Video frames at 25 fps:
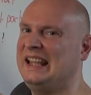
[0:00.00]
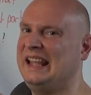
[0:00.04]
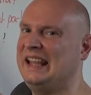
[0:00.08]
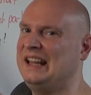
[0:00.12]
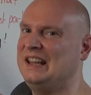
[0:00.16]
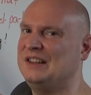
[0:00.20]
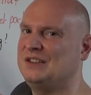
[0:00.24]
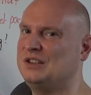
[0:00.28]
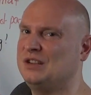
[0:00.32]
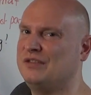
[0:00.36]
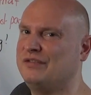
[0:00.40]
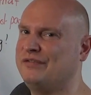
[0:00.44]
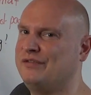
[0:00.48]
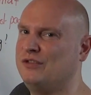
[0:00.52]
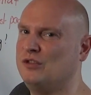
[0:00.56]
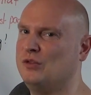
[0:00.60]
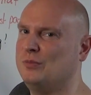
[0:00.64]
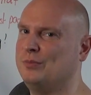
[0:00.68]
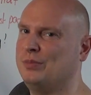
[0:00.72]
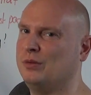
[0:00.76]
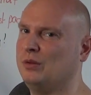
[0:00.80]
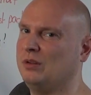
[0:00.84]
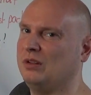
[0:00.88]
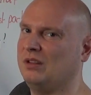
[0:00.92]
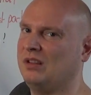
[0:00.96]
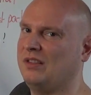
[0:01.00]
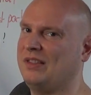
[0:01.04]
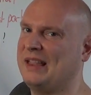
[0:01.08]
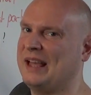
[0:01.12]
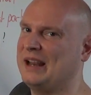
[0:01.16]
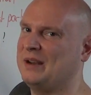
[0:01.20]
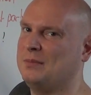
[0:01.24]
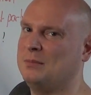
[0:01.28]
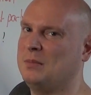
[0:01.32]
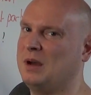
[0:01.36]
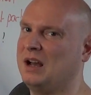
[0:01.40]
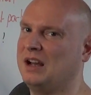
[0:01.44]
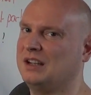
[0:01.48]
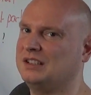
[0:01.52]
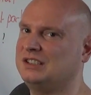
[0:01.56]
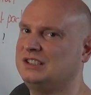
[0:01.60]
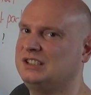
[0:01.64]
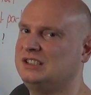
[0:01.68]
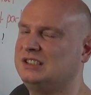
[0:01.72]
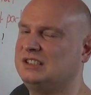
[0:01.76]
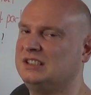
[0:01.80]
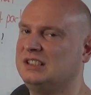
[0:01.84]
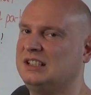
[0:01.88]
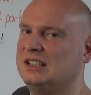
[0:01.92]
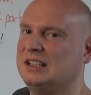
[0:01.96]
into football that
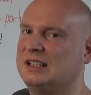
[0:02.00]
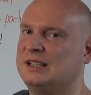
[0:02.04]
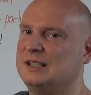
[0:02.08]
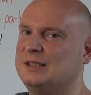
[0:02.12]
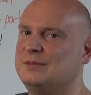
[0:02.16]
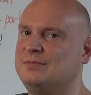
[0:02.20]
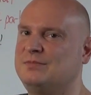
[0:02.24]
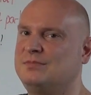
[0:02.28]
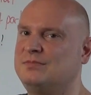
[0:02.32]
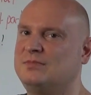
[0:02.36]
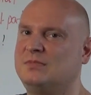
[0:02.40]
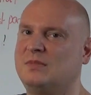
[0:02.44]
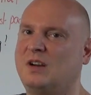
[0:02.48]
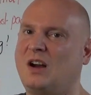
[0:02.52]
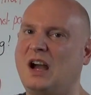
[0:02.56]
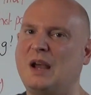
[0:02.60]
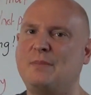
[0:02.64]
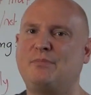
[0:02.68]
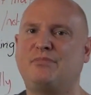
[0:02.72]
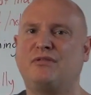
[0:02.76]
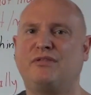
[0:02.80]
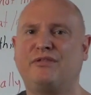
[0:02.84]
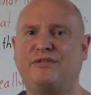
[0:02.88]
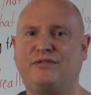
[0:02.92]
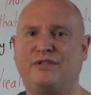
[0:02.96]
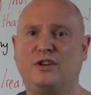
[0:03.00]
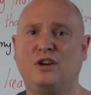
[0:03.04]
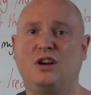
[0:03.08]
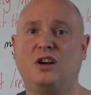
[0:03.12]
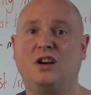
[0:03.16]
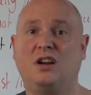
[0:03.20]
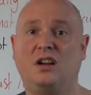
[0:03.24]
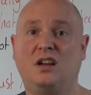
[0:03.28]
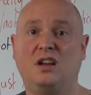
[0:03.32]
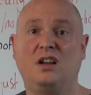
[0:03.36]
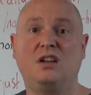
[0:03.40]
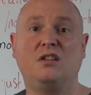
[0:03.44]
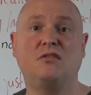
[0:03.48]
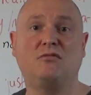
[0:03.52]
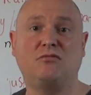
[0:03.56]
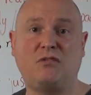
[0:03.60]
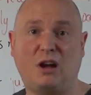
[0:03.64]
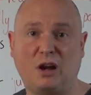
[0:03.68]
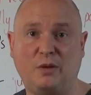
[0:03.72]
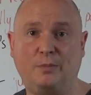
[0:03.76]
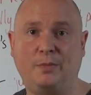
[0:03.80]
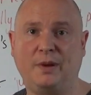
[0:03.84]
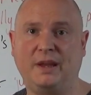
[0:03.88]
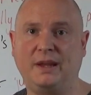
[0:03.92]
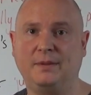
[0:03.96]
much. I prefer
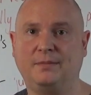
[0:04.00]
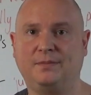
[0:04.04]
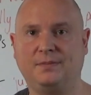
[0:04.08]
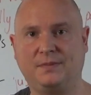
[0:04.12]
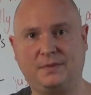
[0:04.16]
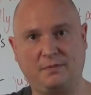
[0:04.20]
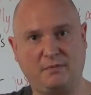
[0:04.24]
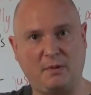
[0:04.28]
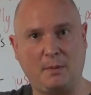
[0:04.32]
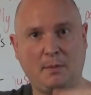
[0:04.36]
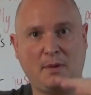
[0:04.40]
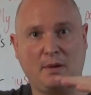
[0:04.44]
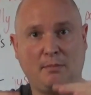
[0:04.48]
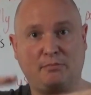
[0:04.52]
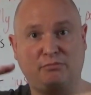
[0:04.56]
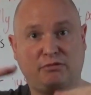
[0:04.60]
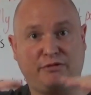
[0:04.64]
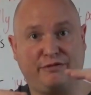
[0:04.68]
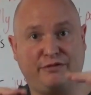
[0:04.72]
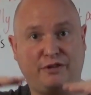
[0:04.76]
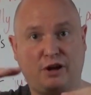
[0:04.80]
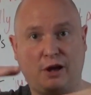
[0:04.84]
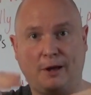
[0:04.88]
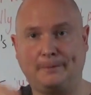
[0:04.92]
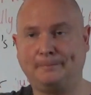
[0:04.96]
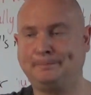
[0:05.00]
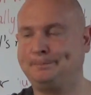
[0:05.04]
rugby. Remember, prefer.